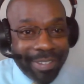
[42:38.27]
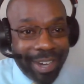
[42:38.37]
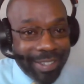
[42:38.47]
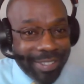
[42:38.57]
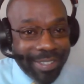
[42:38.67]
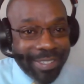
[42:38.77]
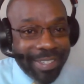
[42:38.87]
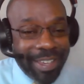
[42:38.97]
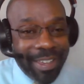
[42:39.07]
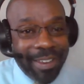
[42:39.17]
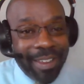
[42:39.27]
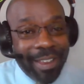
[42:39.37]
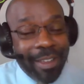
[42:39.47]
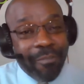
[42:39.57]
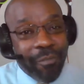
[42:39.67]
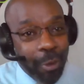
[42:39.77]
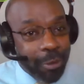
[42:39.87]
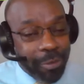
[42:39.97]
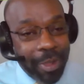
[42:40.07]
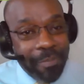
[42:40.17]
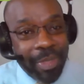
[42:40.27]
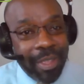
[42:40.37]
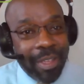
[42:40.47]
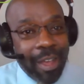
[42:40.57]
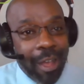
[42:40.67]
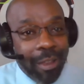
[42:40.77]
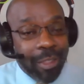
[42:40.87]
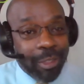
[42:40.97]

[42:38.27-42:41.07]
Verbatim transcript: Texas and and then folks from uh,